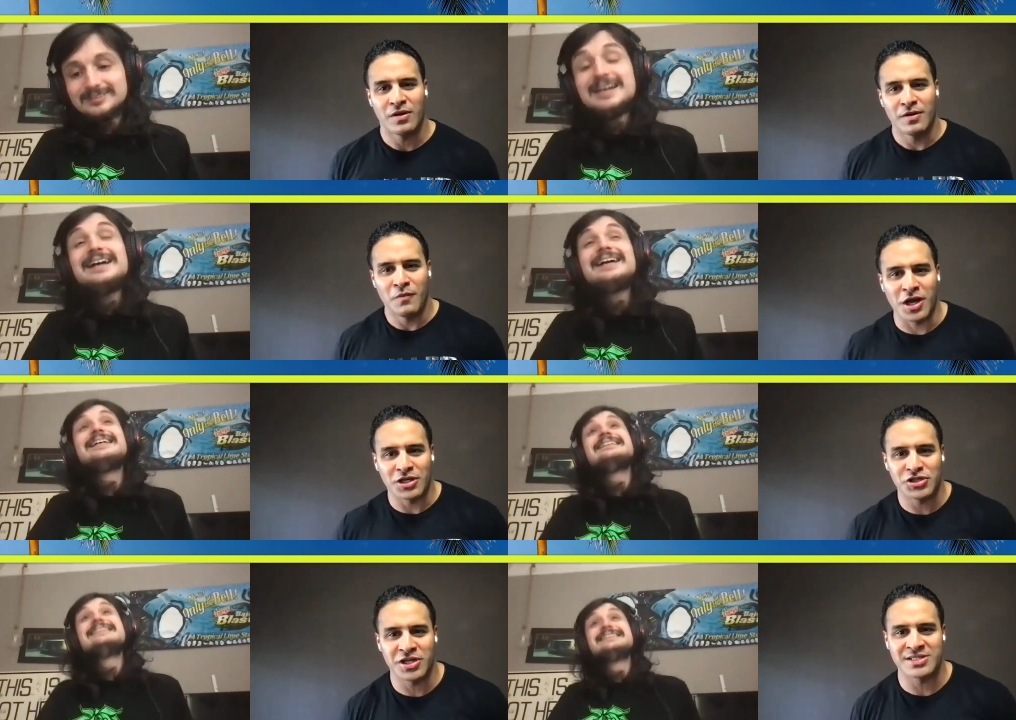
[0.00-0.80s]
Speaker 1: What kind of
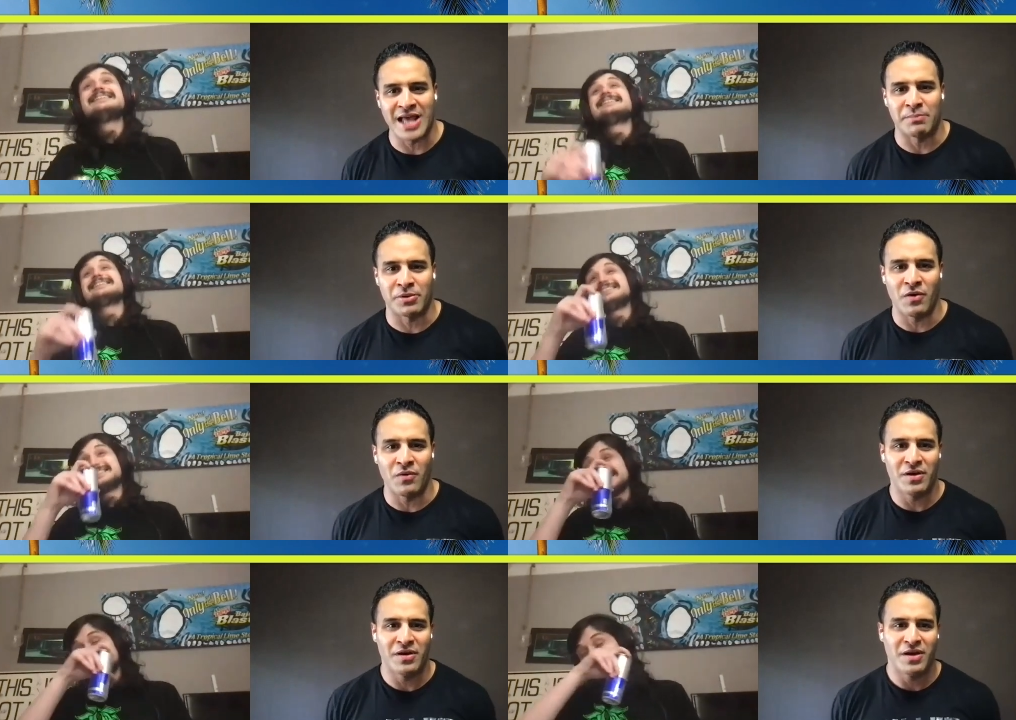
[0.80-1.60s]
shit is that, bro?
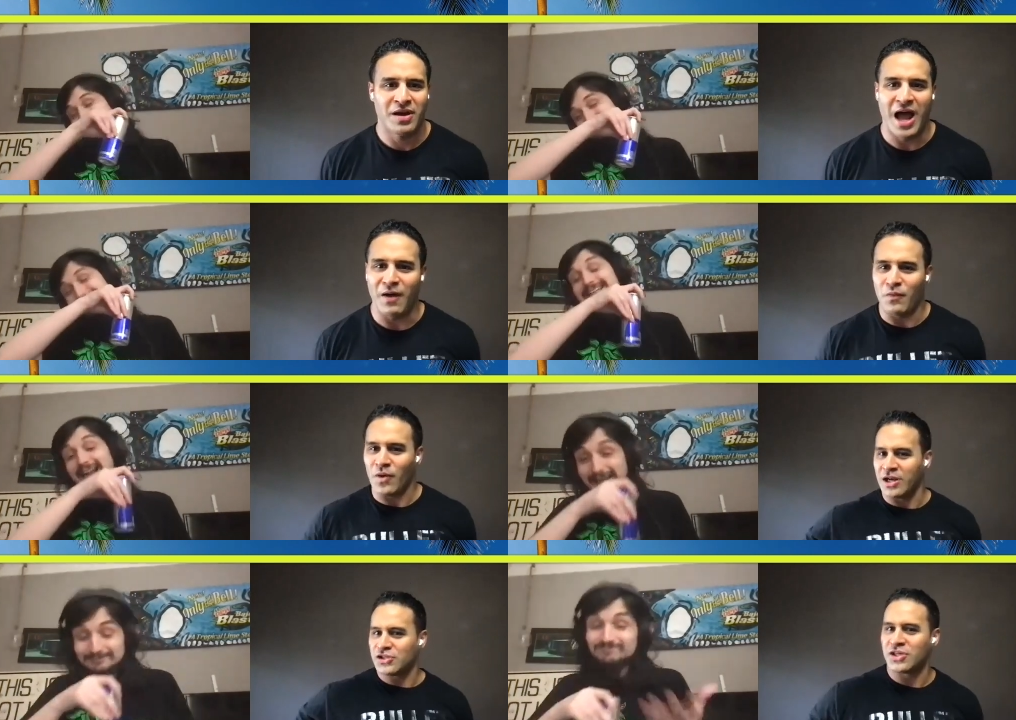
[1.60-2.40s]
How what
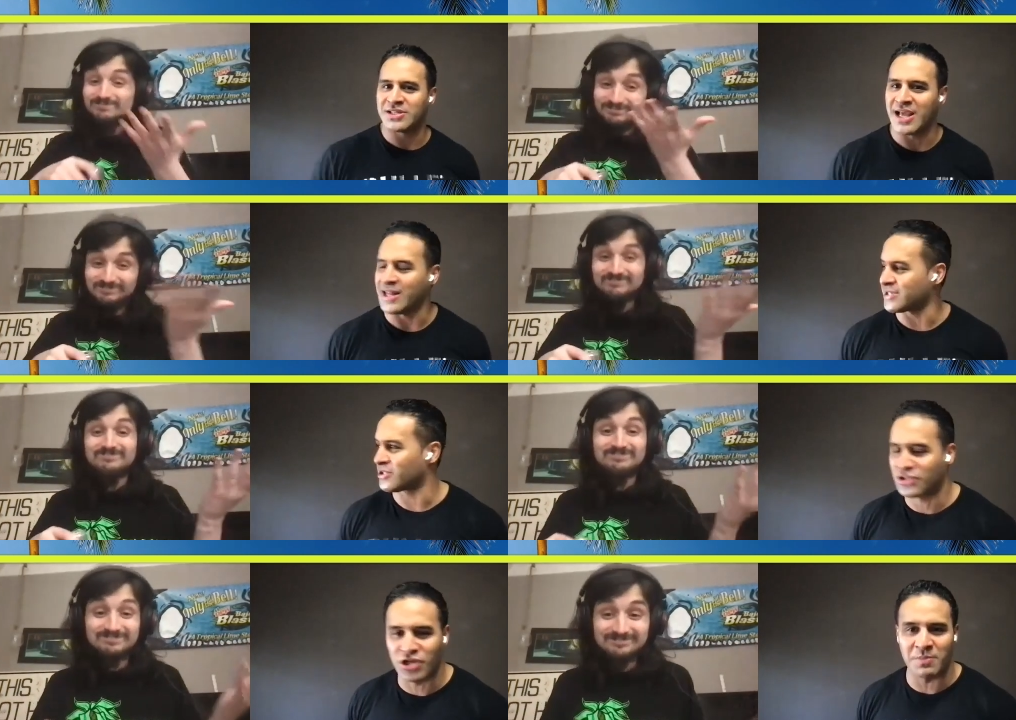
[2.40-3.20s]
kind of shit is that? That's the
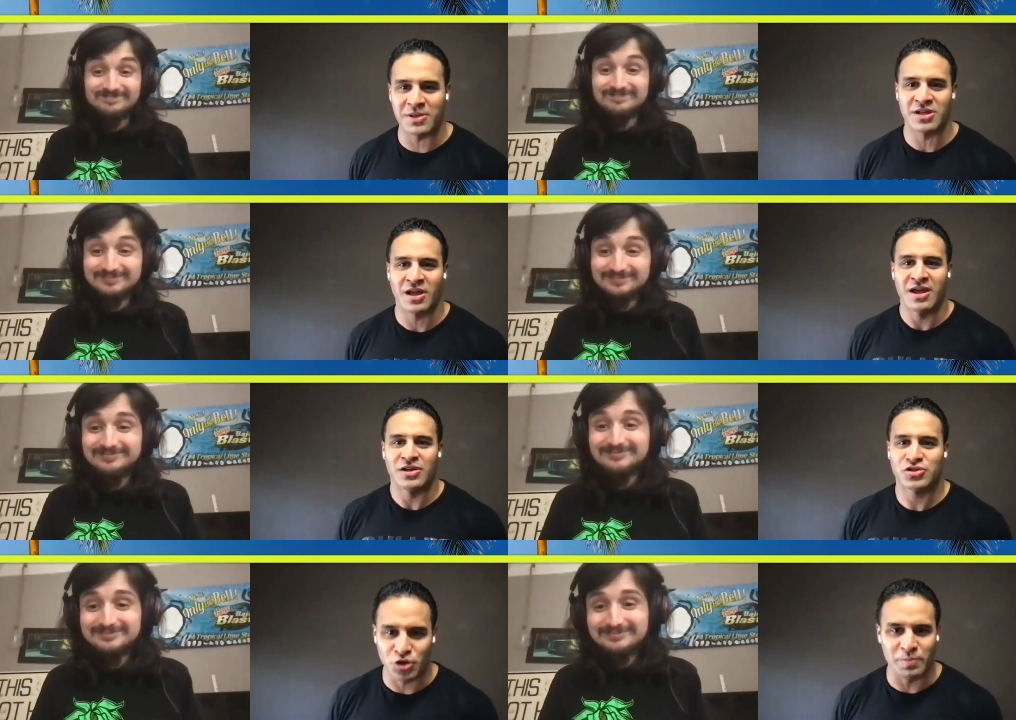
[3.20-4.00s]
dumbest,
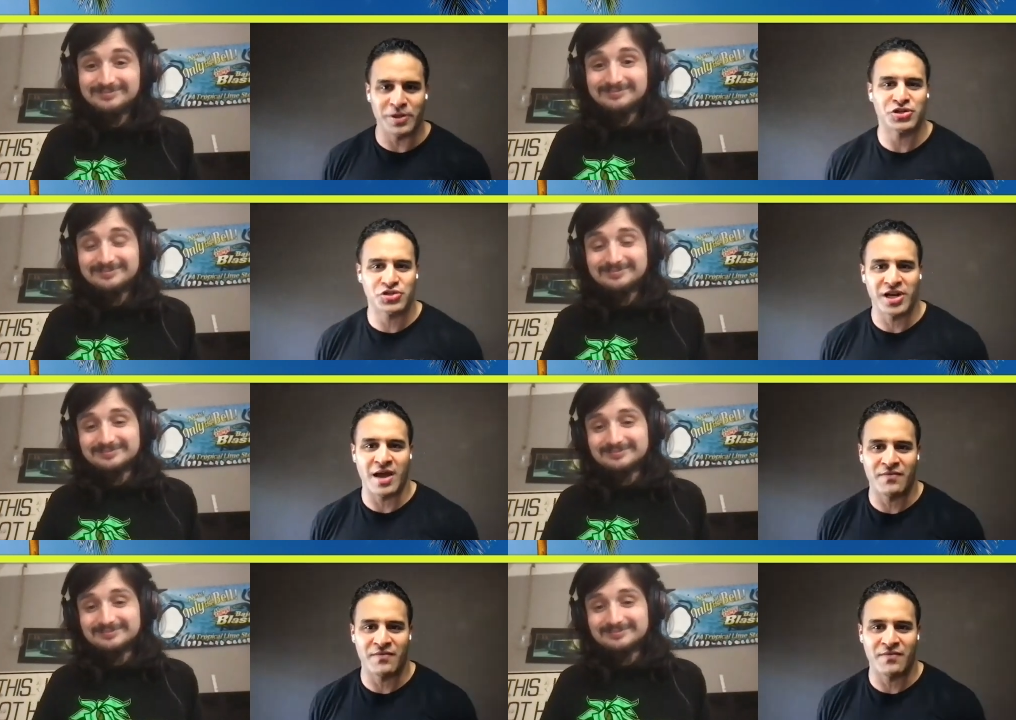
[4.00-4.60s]
stupidest shit I